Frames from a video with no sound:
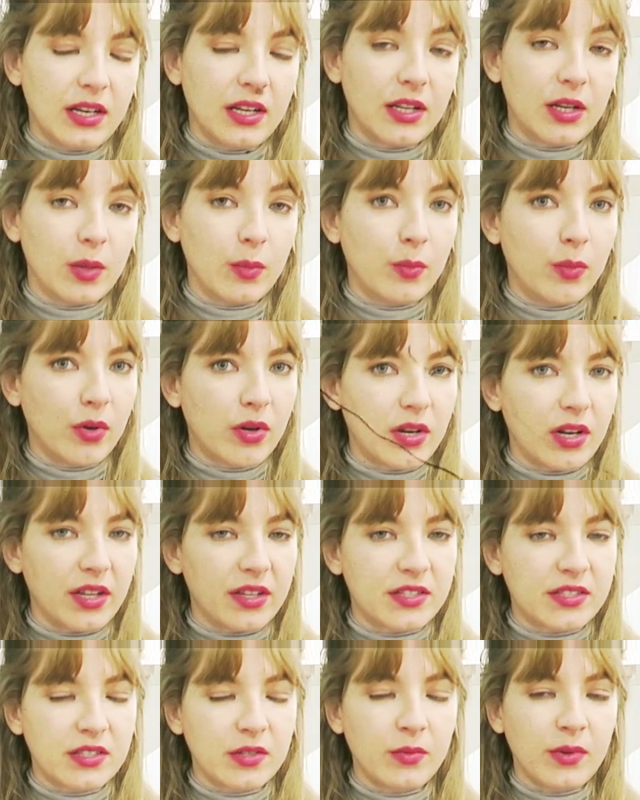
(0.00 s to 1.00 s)
little
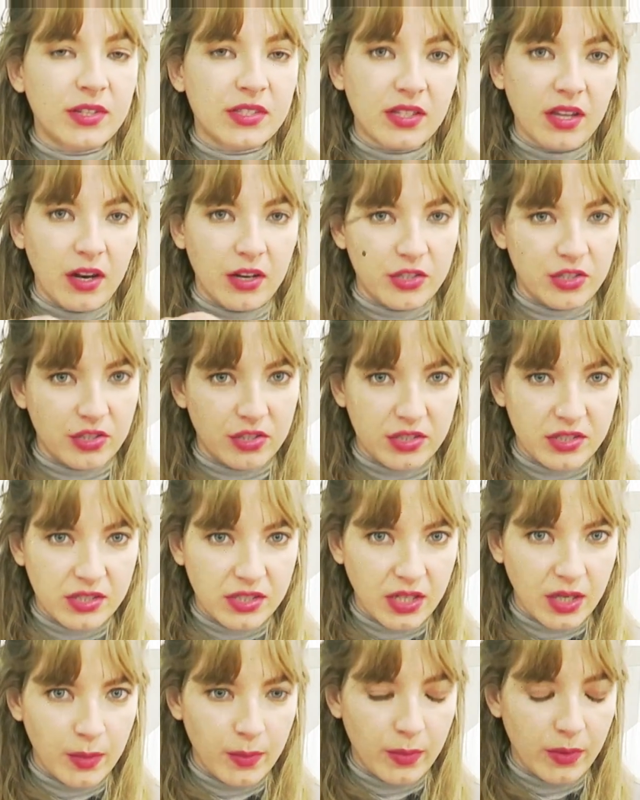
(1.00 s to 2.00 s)
booklets, the ones that are just
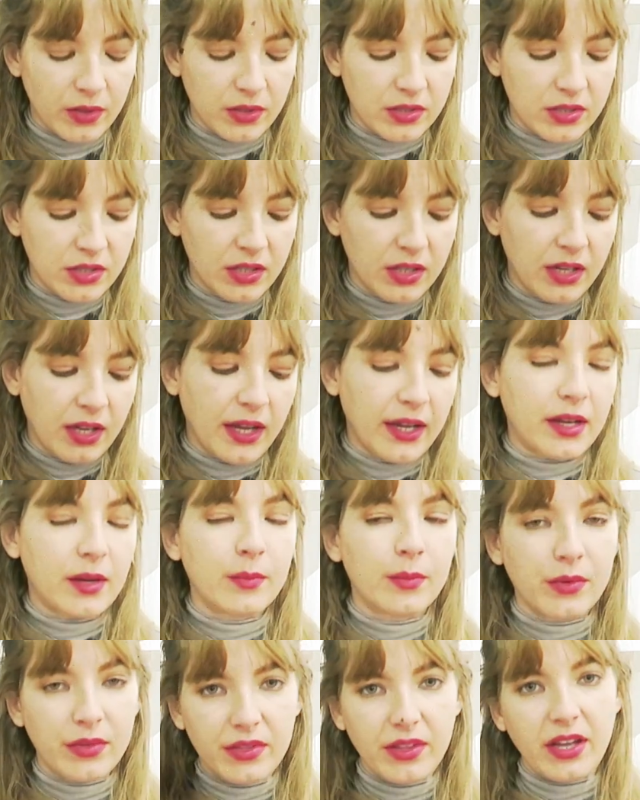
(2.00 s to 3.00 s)
stapled, I
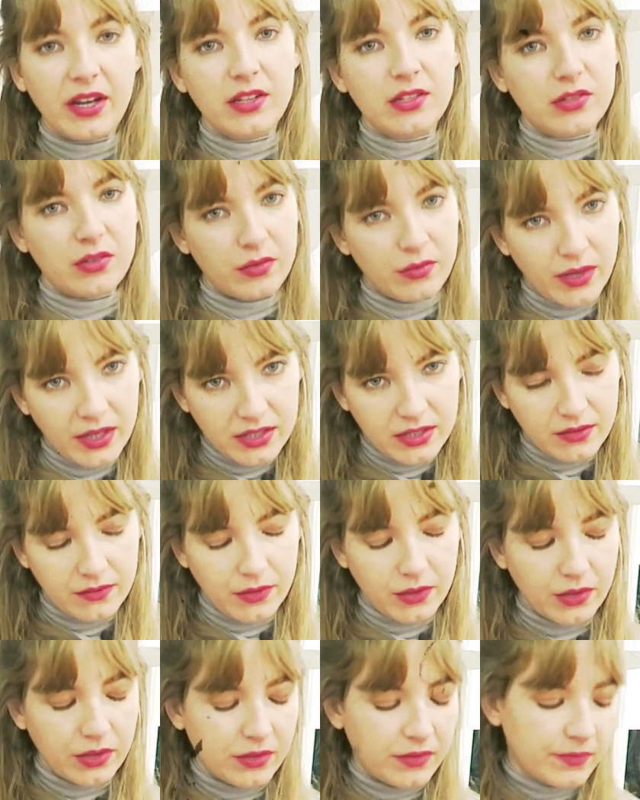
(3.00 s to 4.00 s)
can put that into the writing
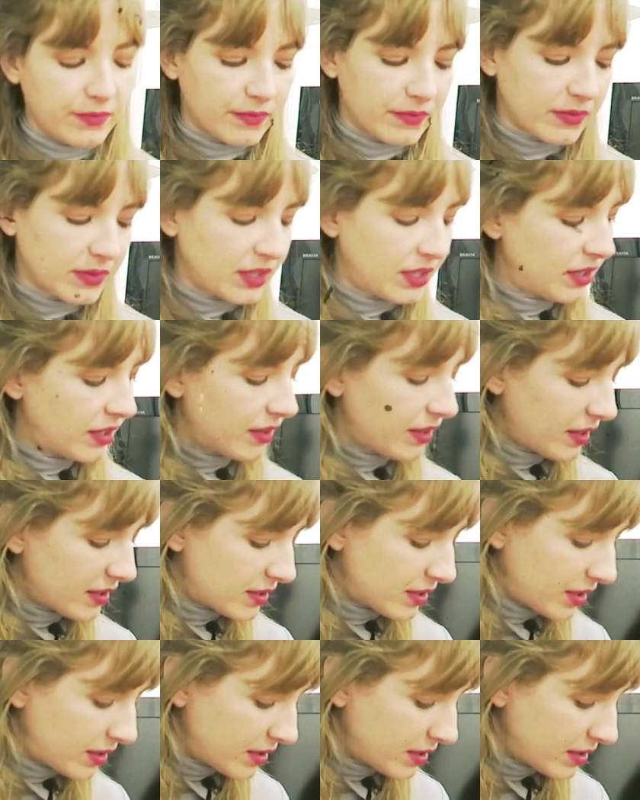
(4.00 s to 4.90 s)
folder. That's the